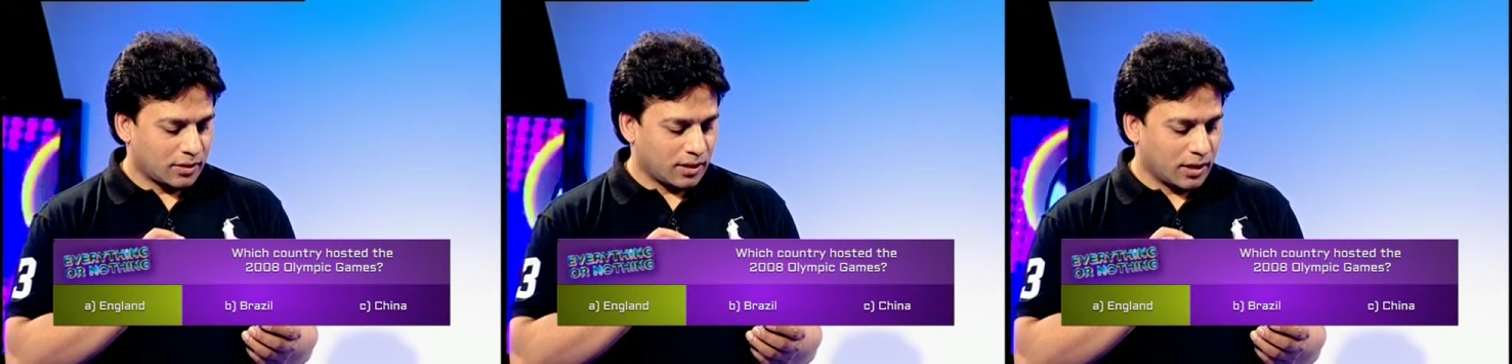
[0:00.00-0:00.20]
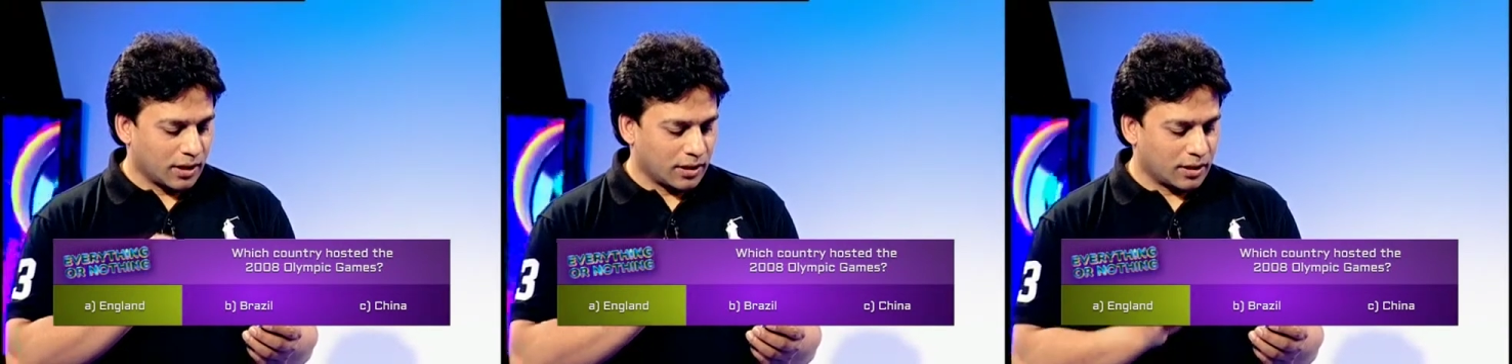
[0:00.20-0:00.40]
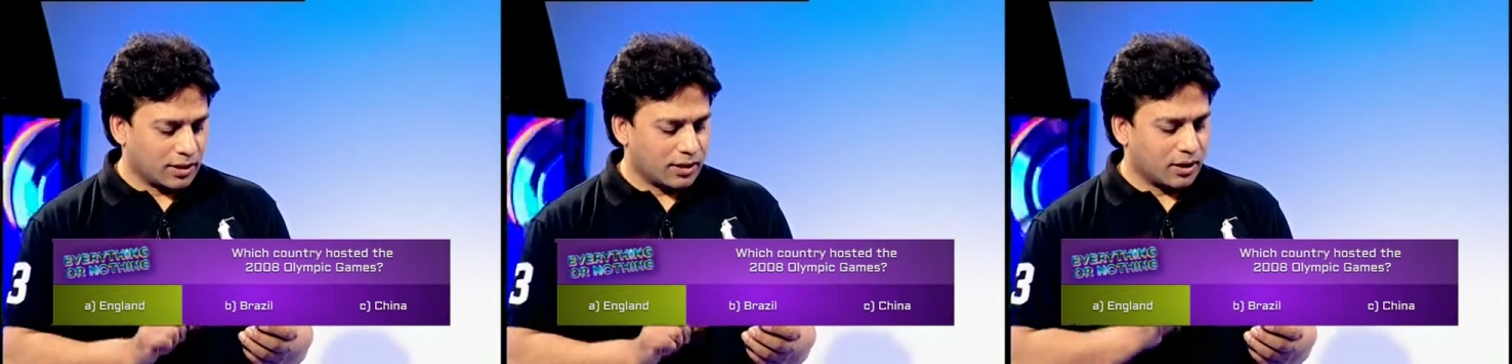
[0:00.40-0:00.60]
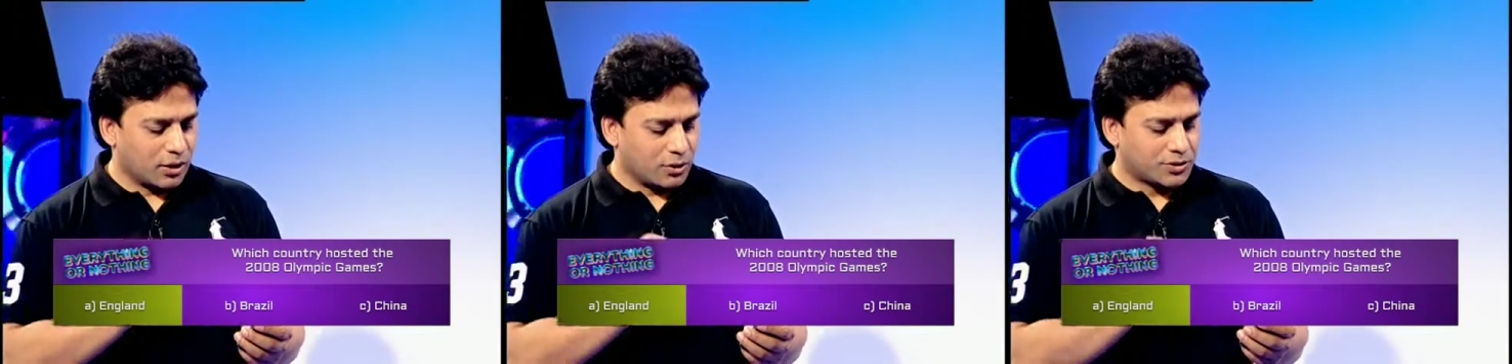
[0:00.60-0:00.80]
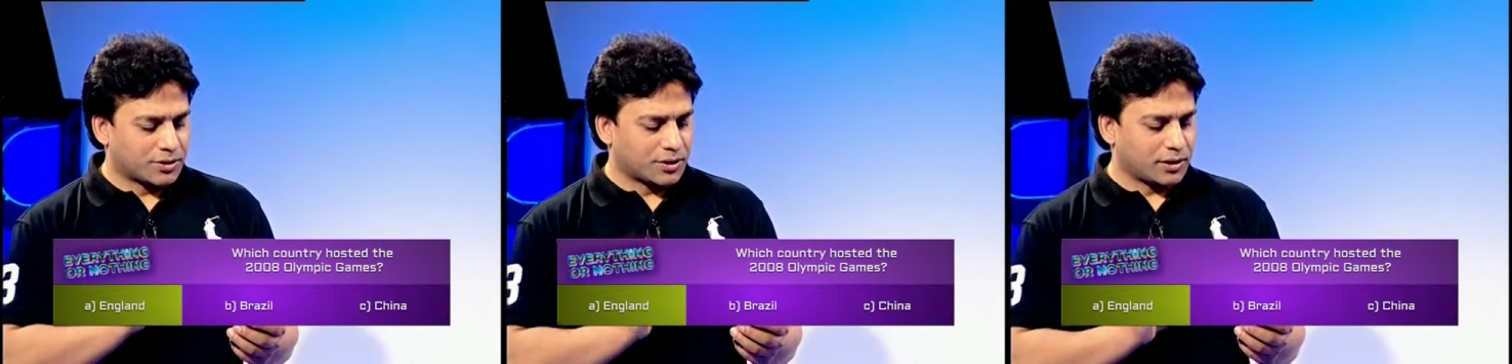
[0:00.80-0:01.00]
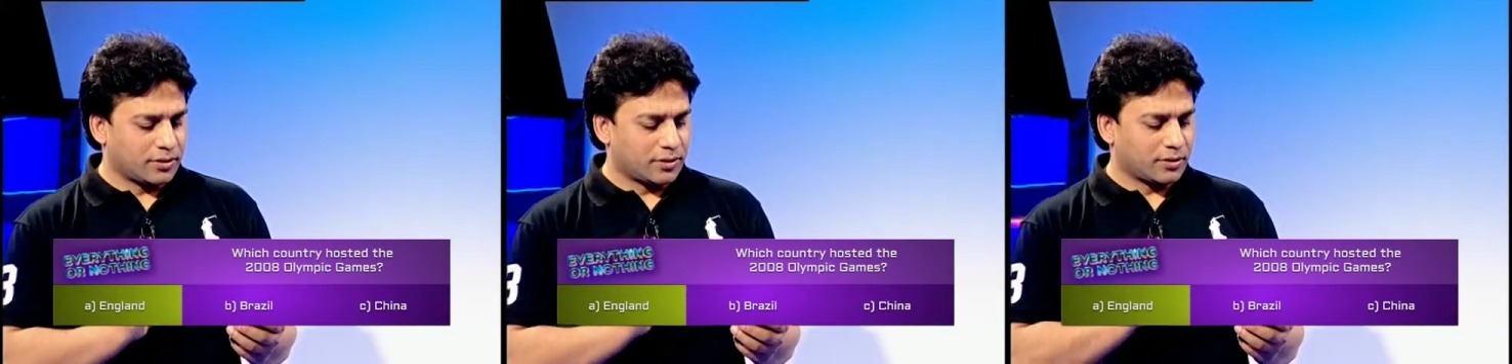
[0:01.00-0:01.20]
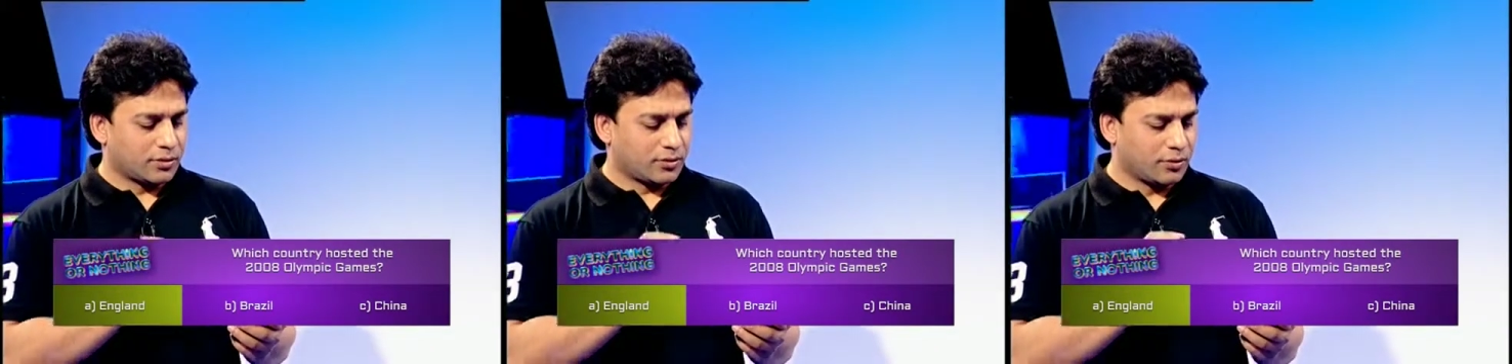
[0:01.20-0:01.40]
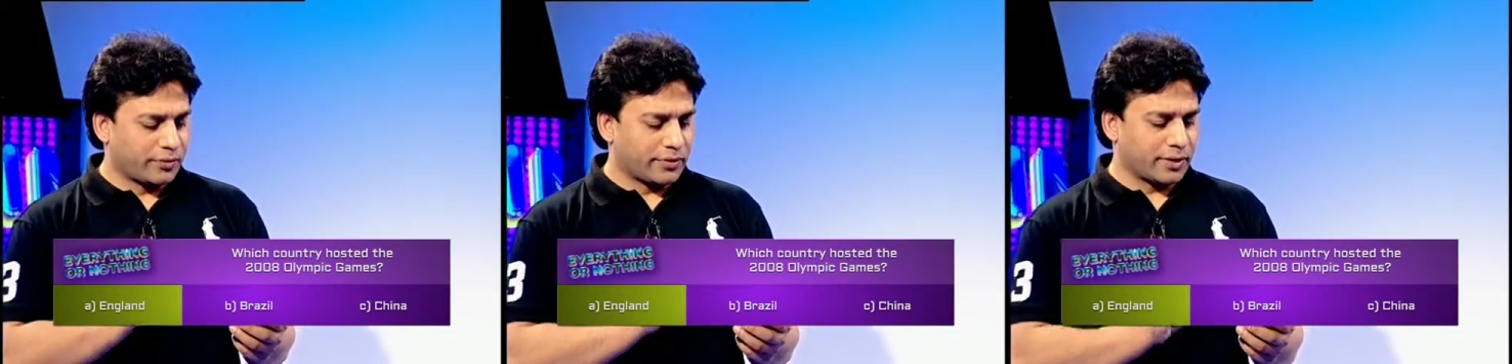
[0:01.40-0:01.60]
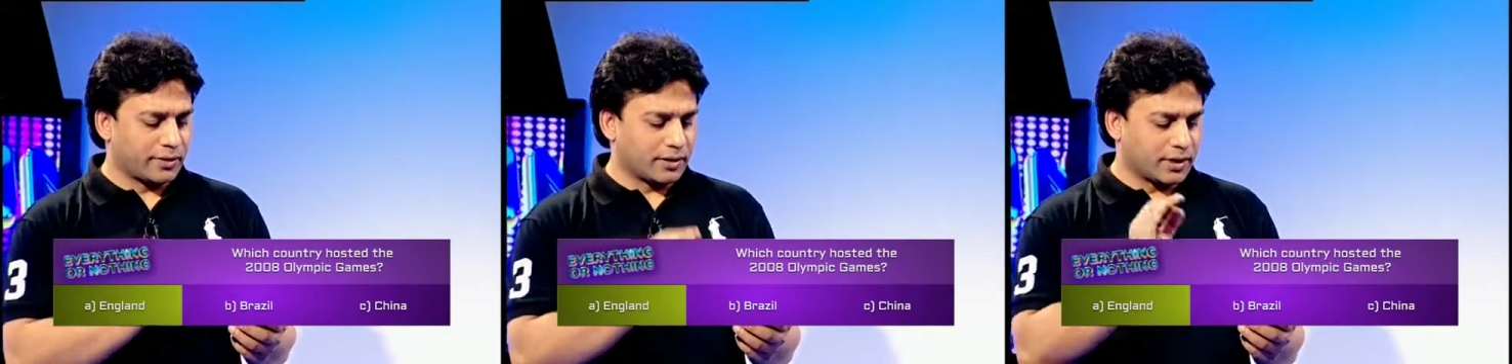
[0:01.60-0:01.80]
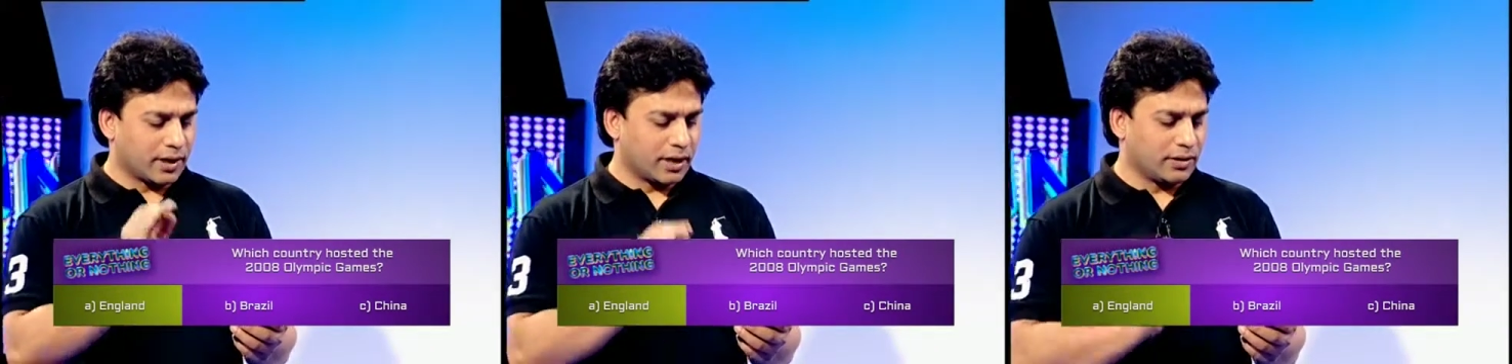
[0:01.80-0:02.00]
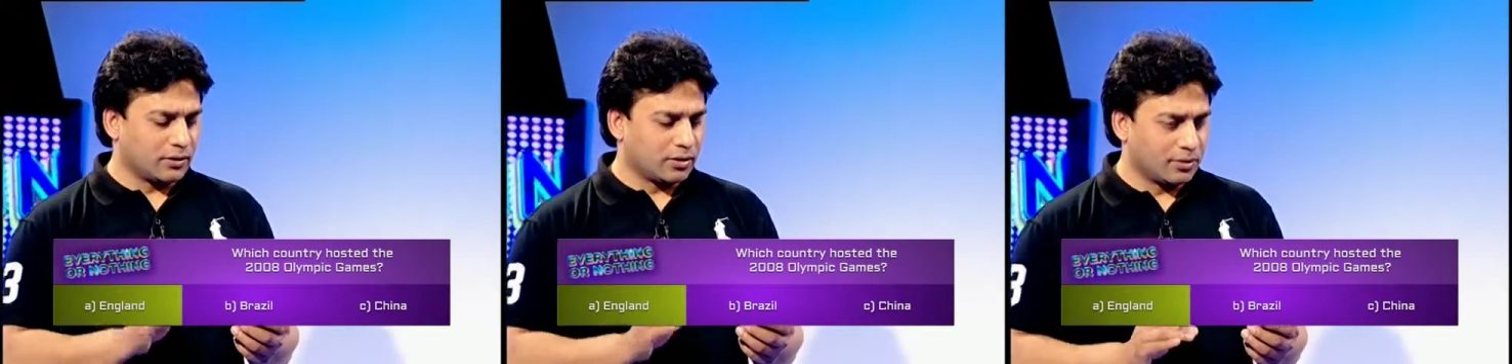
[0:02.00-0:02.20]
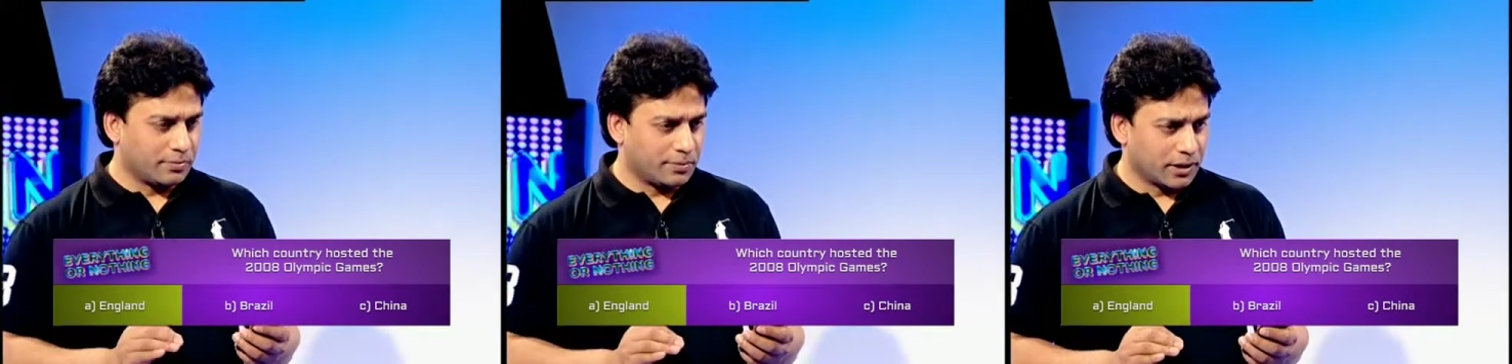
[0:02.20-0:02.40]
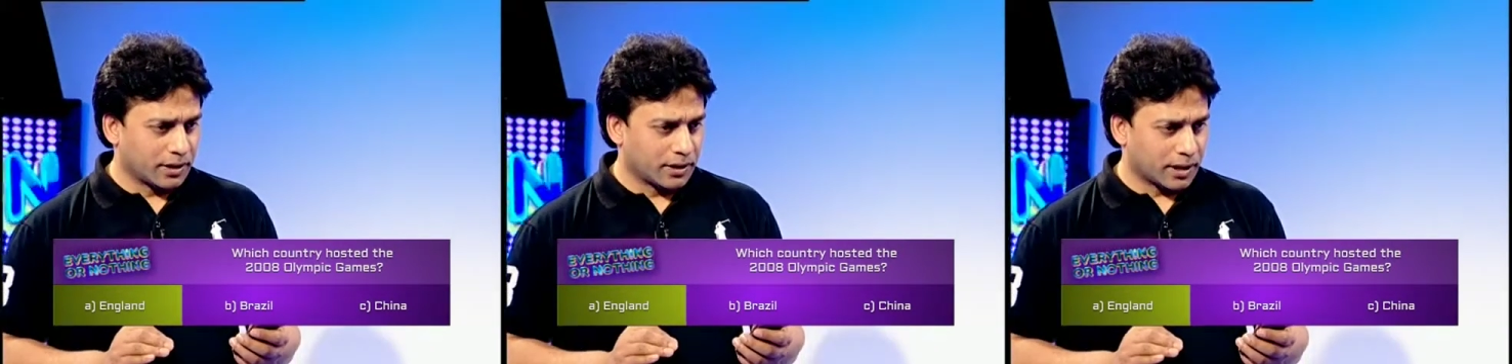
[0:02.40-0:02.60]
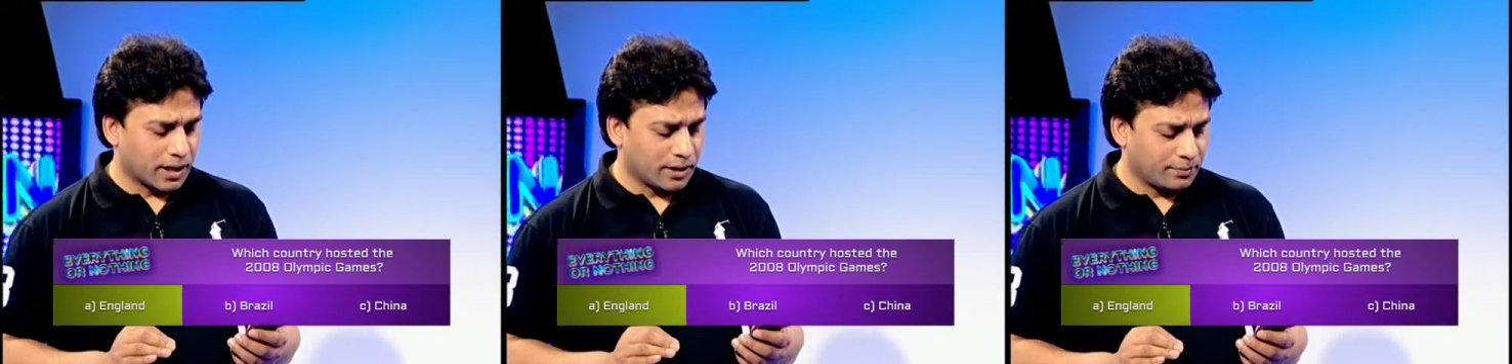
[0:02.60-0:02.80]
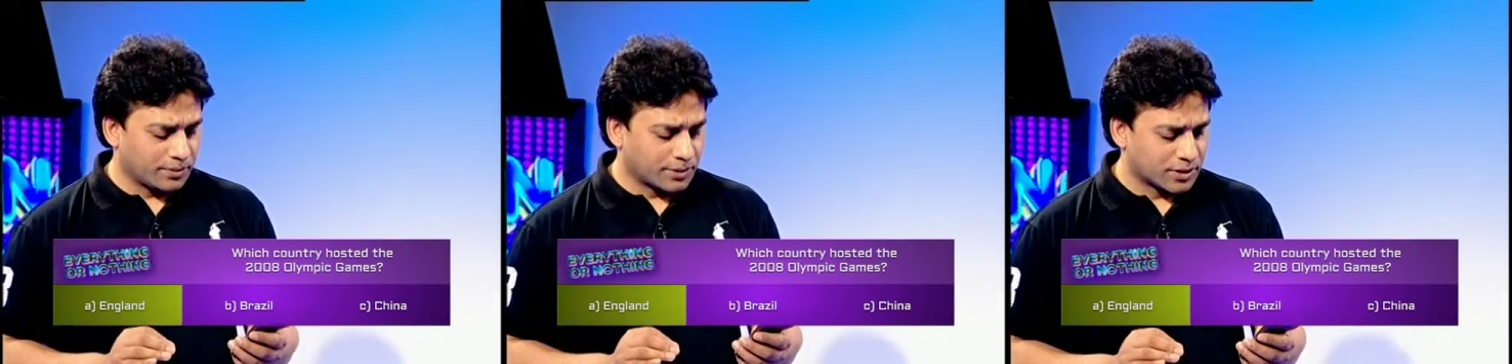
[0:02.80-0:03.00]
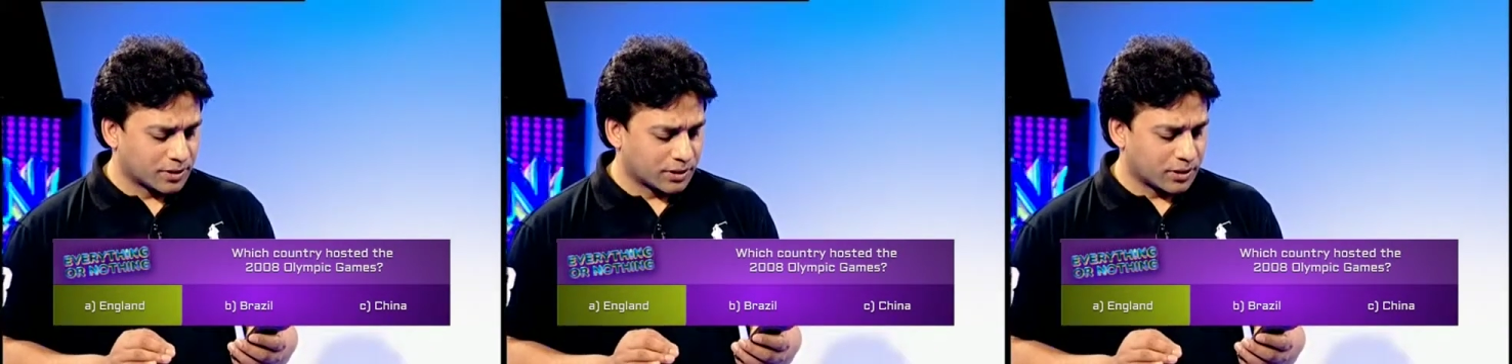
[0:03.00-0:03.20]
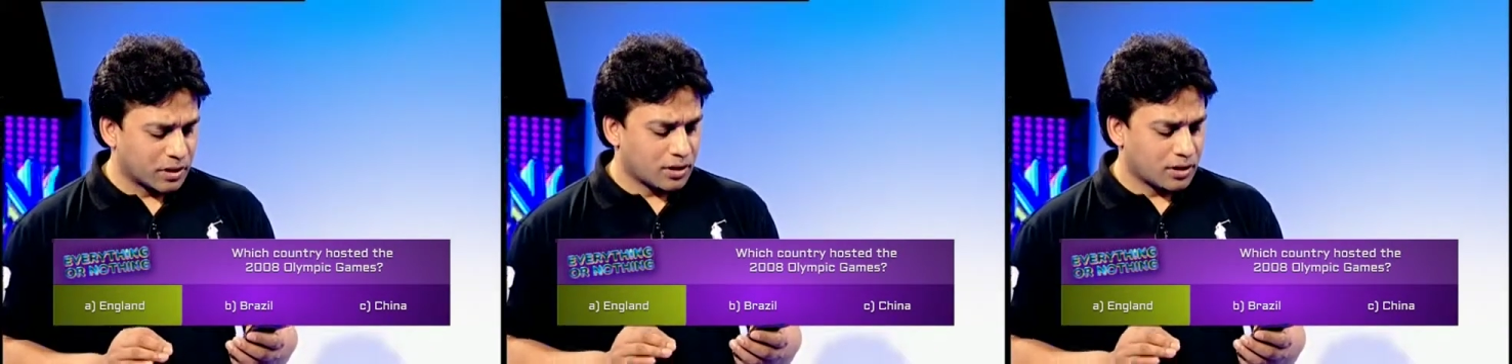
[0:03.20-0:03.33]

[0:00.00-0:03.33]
England hosted 2008 Olympic Games